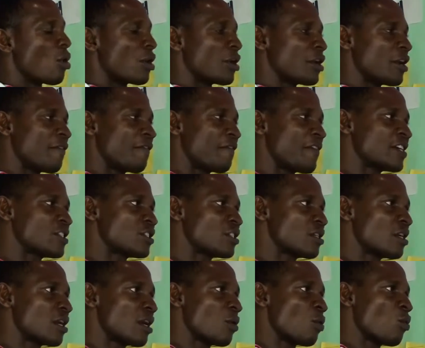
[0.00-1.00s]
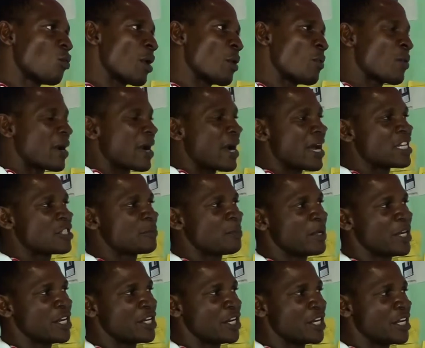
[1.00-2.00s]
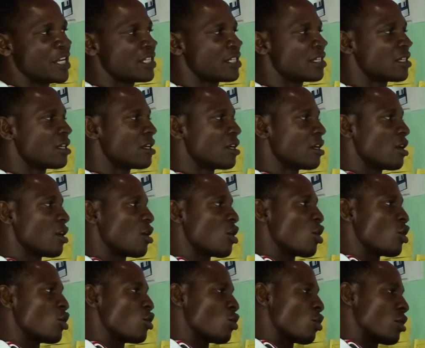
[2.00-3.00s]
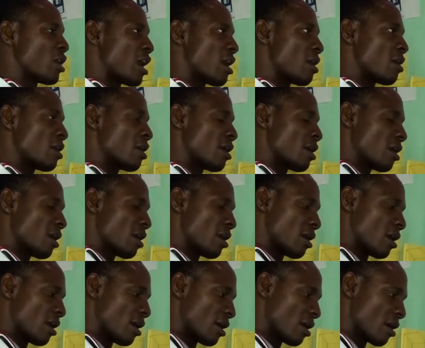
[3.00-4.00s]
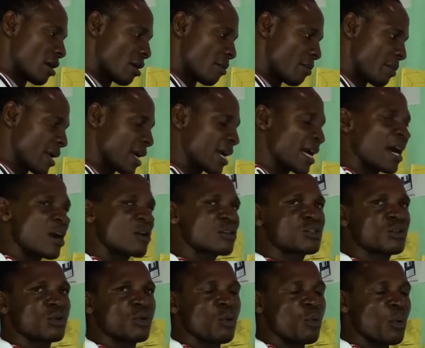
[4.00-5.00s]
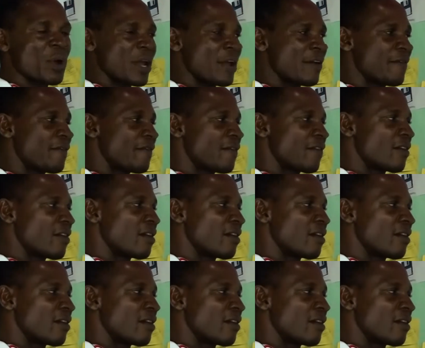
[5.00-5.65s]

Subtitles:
the first way we can explain it, you can bring out wave